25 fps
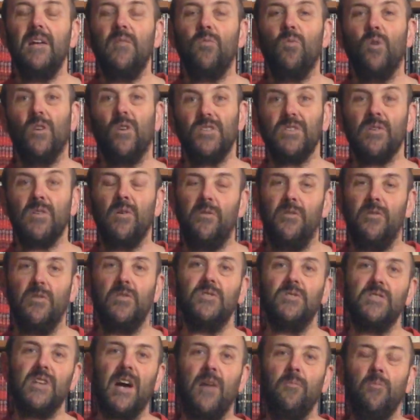whatsoever
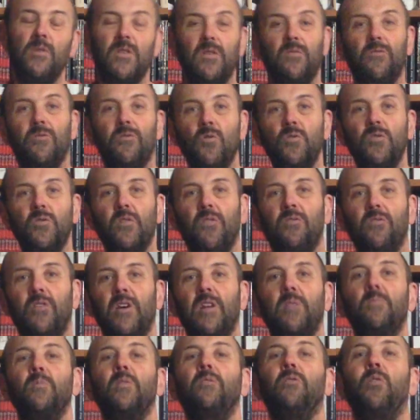is done with the foot or
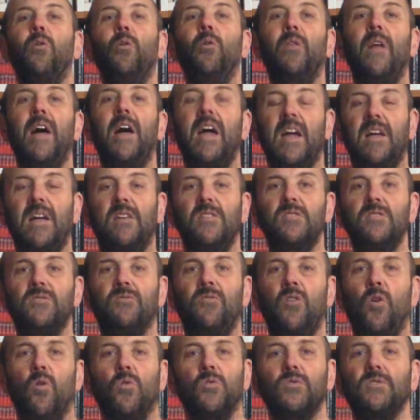feet before the hand is
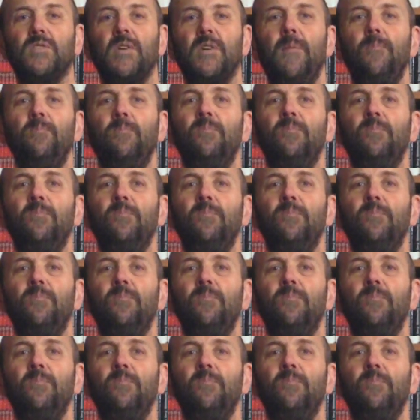false.